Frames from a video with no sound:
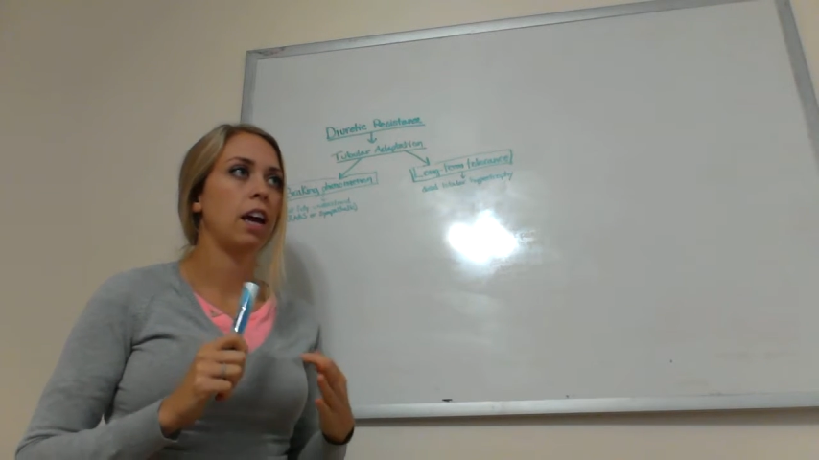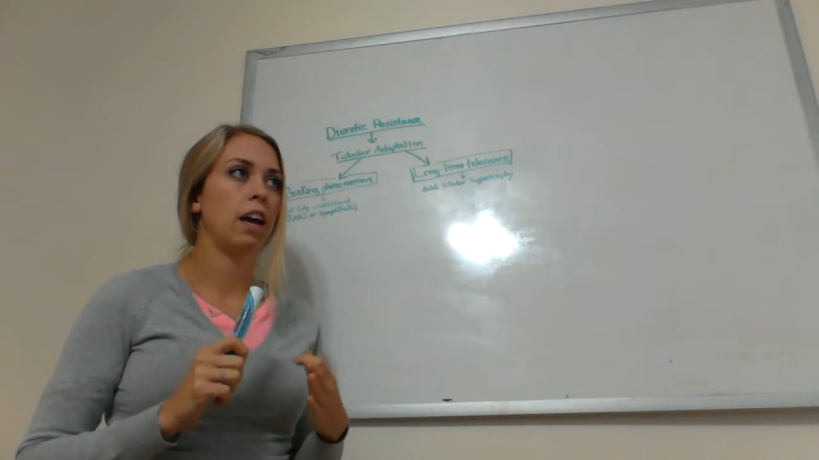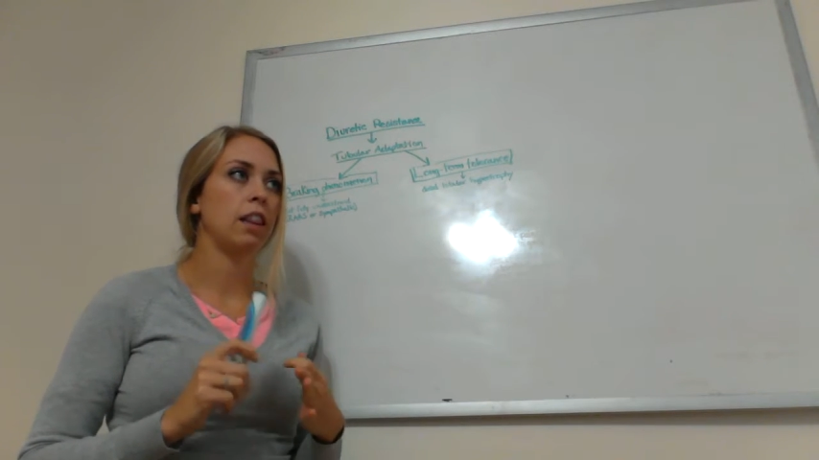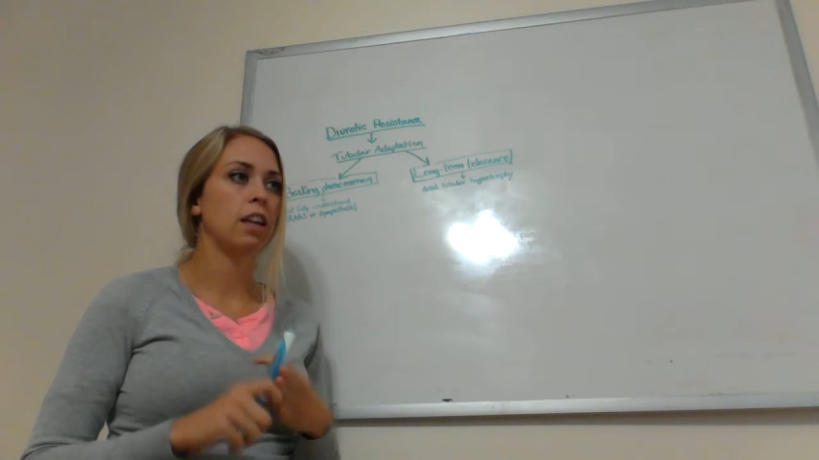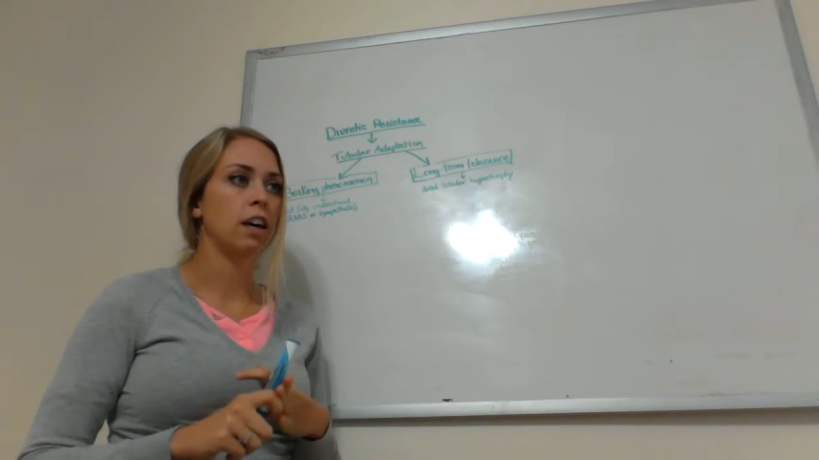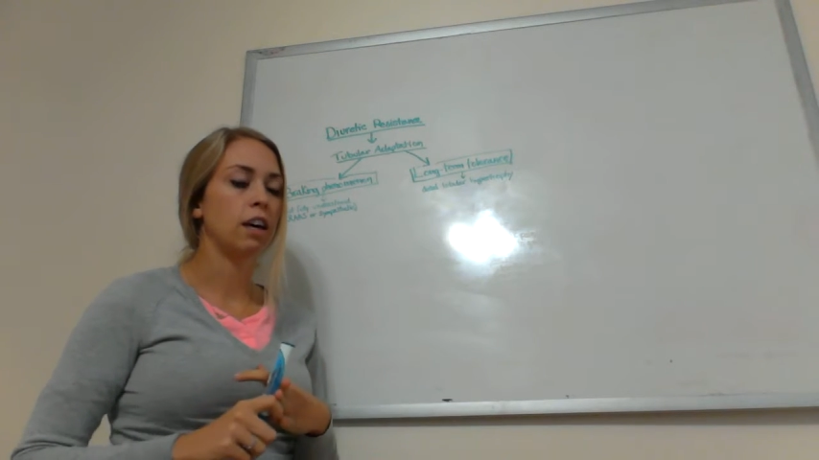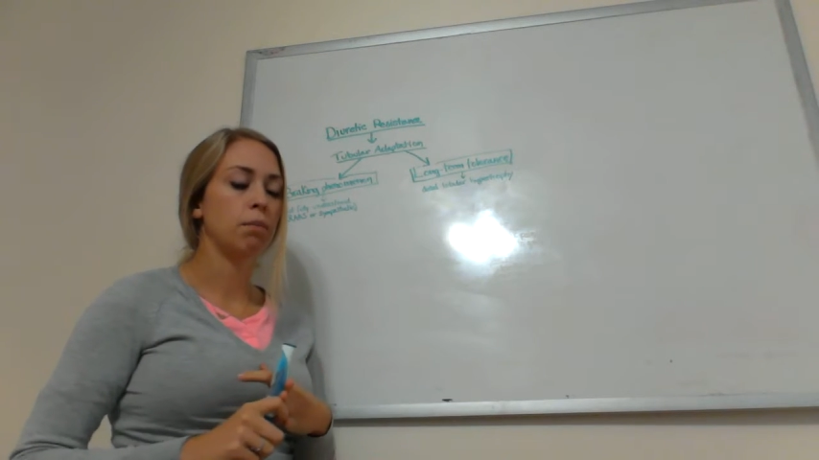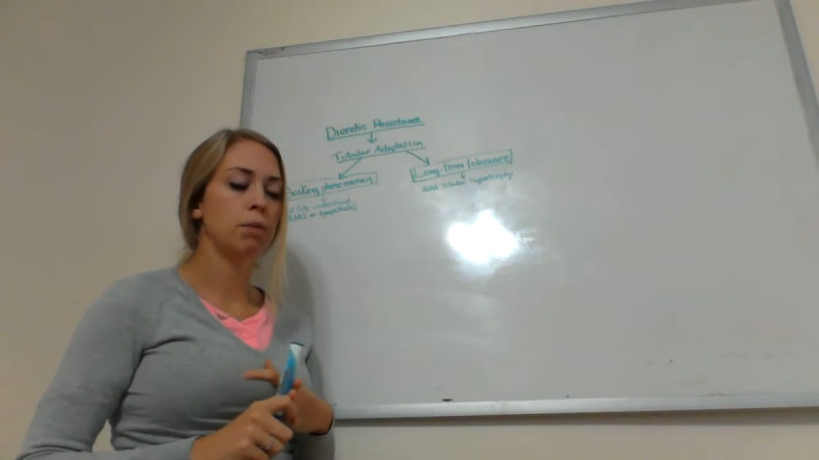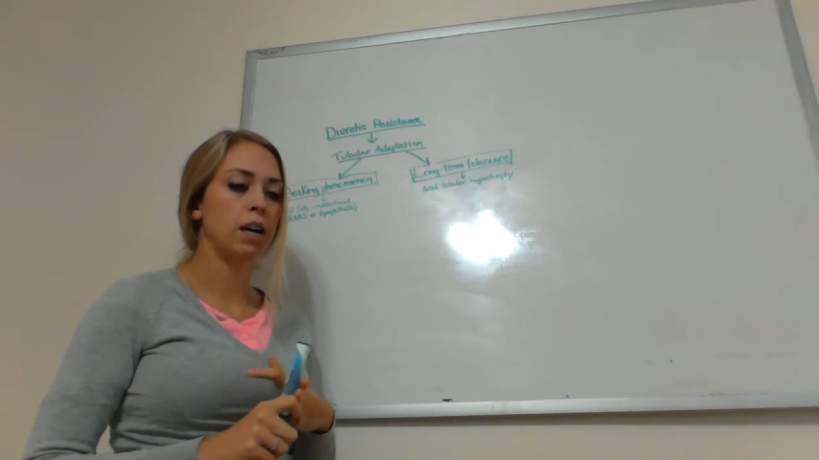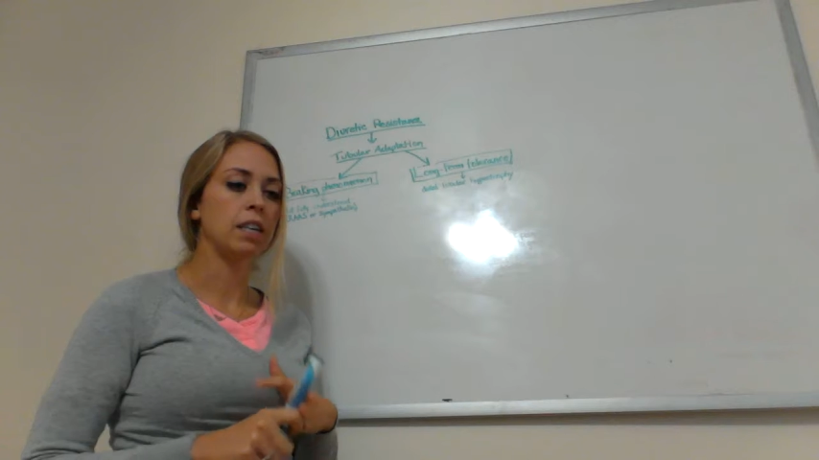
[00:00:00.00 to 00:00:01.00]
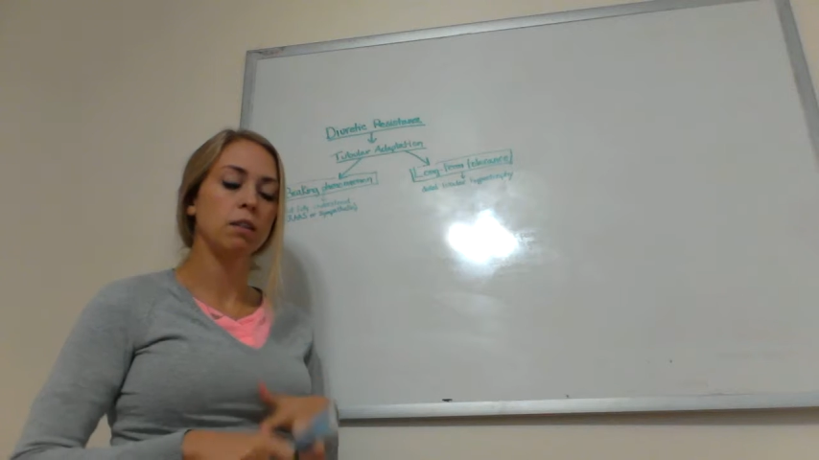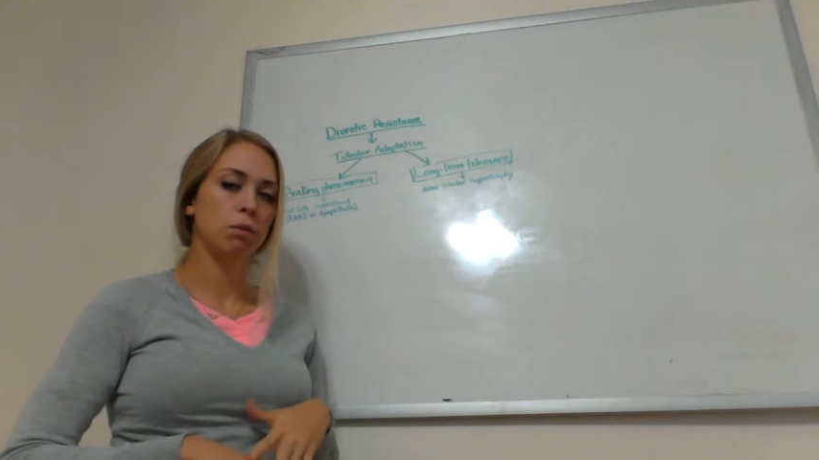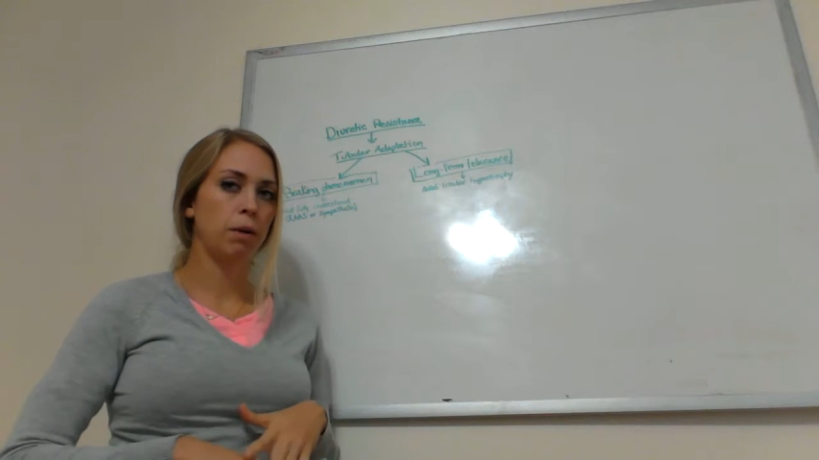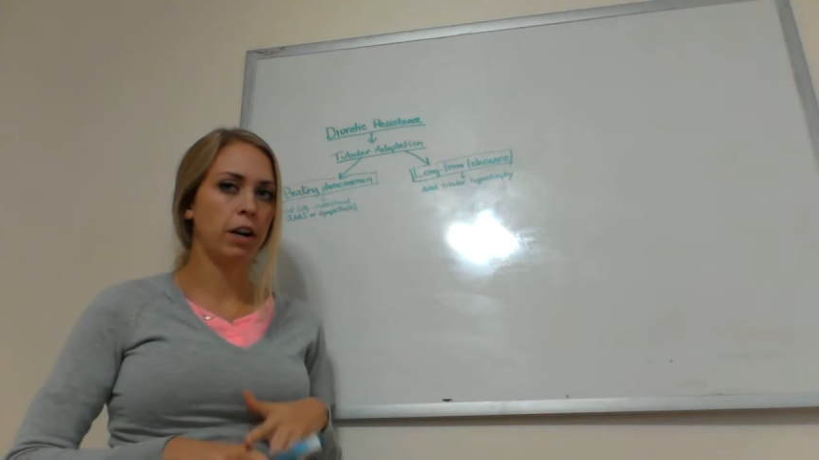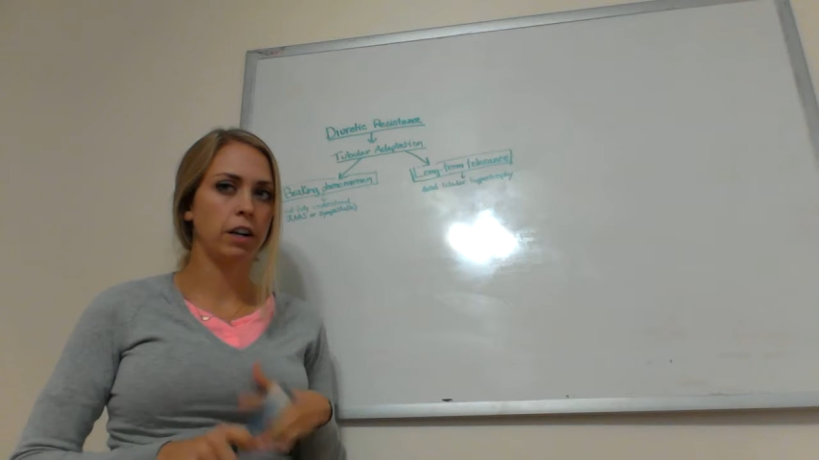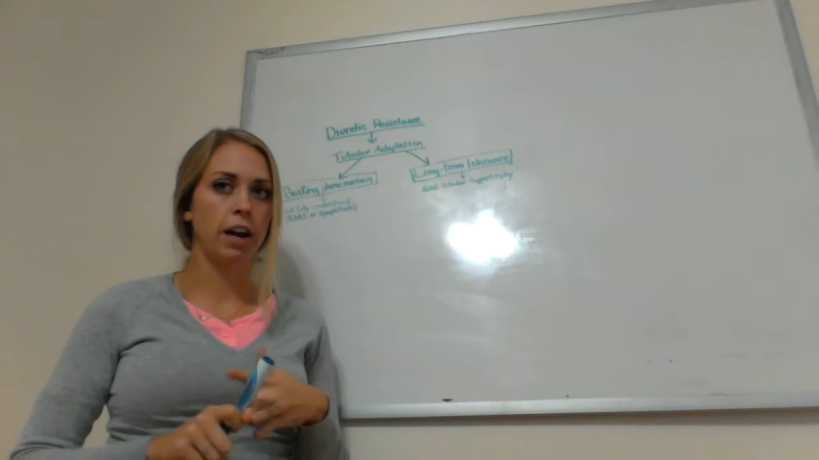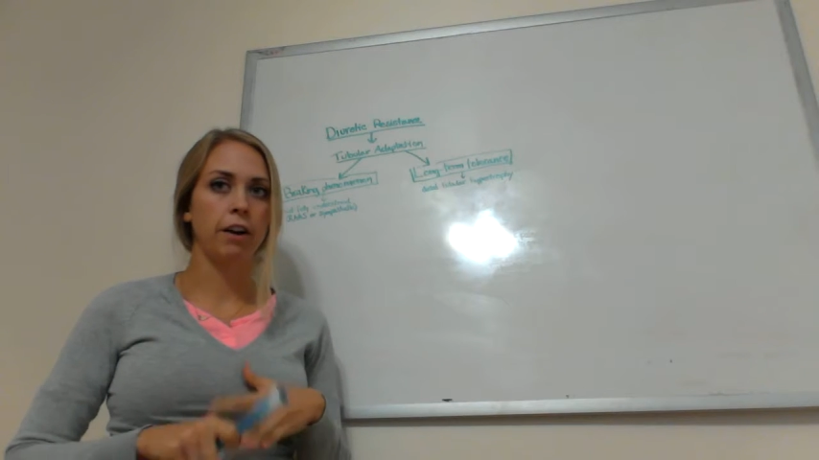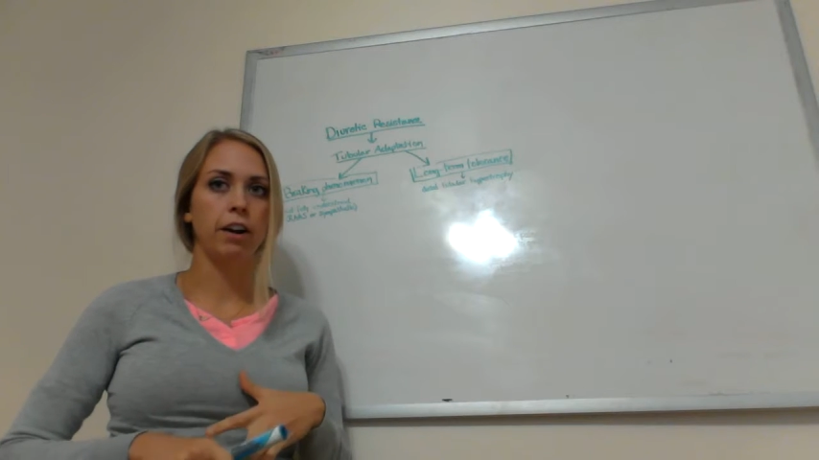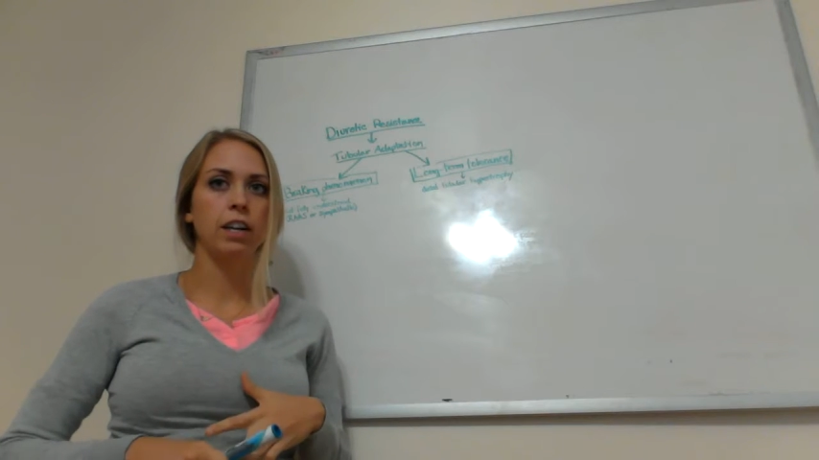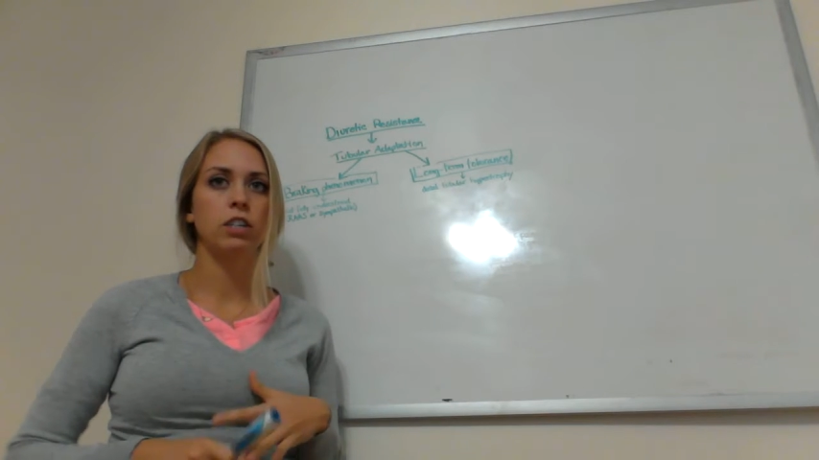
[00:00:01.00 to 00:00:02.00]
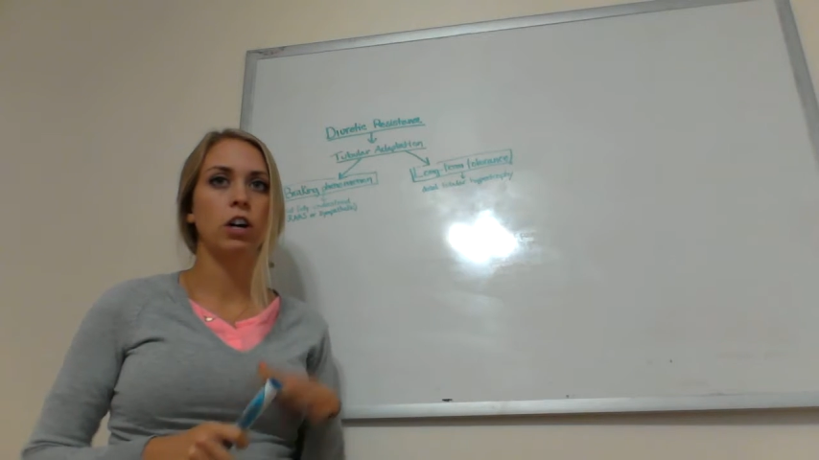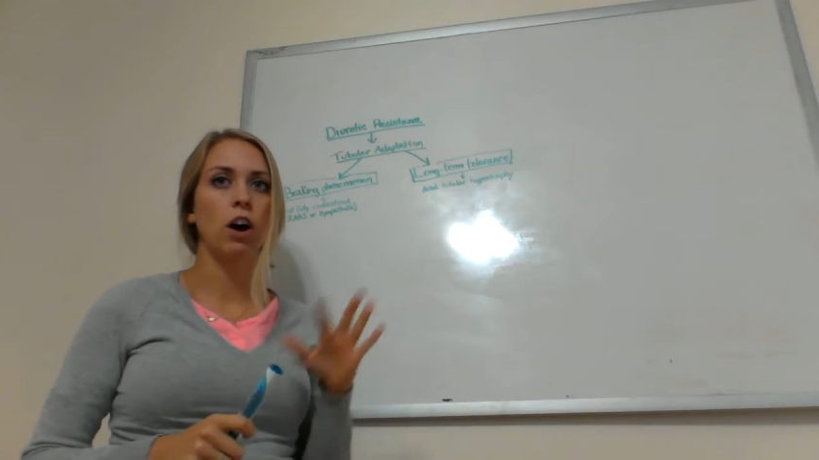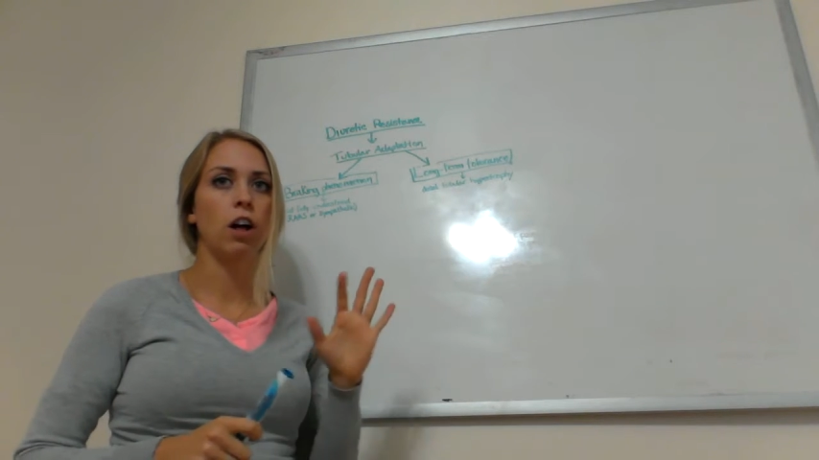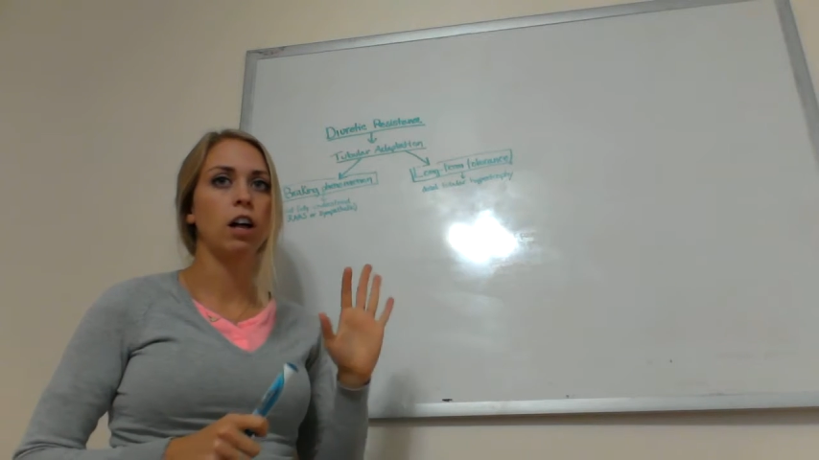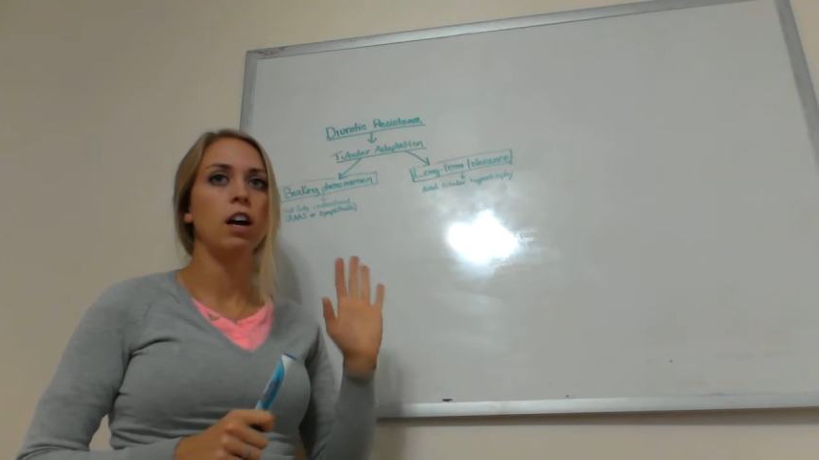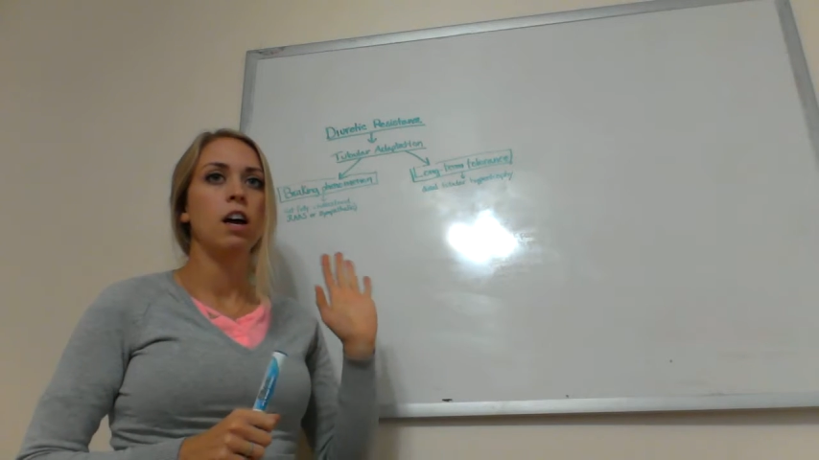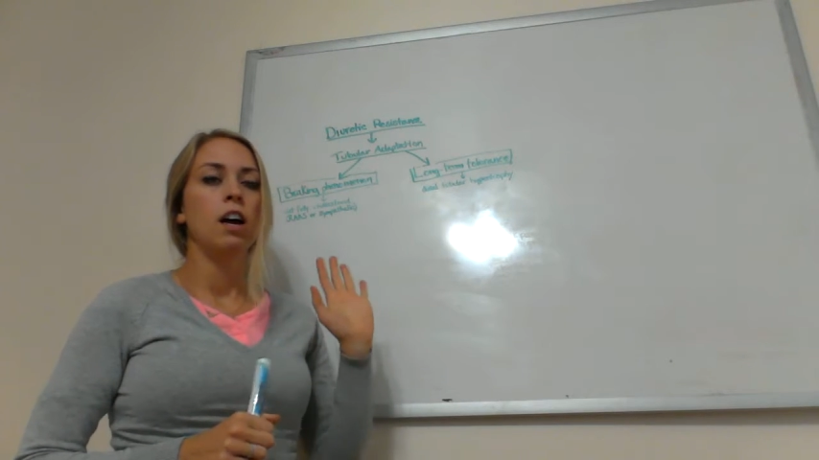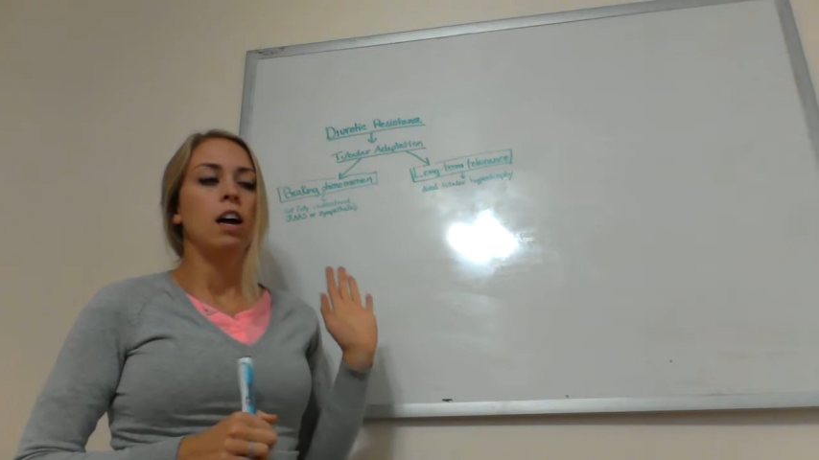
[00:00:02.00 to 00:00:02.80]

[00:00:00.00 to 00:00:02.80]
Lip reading: and the potassium-sparing diuretics are all